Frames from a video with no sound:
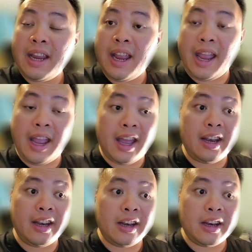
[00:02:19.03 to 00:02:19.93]

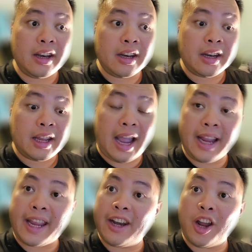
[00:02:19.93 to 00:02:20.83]
And I
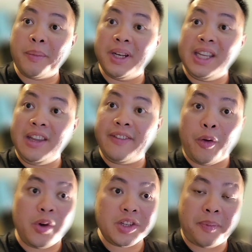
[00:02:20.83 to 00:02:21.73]
cannot believe I
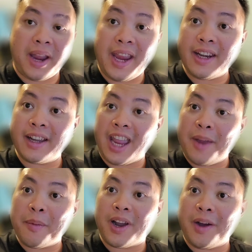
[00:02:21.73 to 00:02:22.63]
was paying the
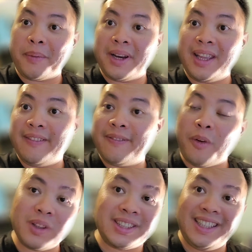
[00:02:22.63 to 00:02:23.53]
cable company
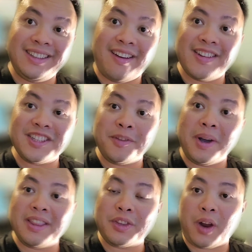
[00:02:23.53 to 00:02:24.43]
$14 a
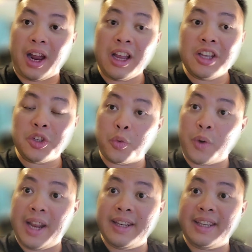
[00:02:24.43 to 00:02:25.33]
month to
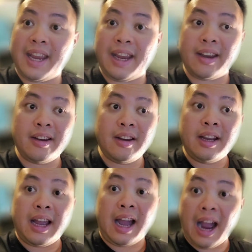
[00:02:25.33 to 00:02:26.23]
rent their
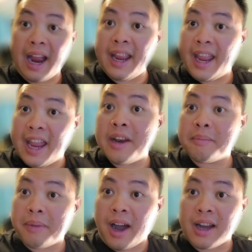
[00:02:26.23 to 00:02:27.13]
high-end
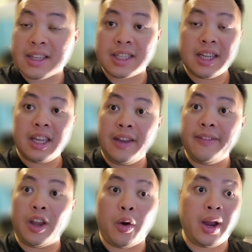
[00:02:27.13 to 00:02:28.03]
box, even
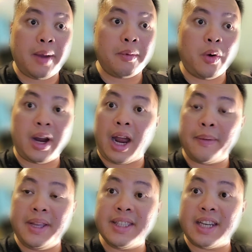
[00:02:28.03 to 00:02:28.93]
though I have all kind
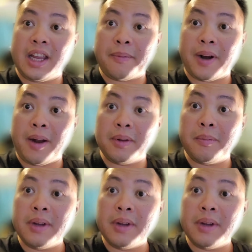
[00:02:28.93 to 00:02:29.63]
of internet problem.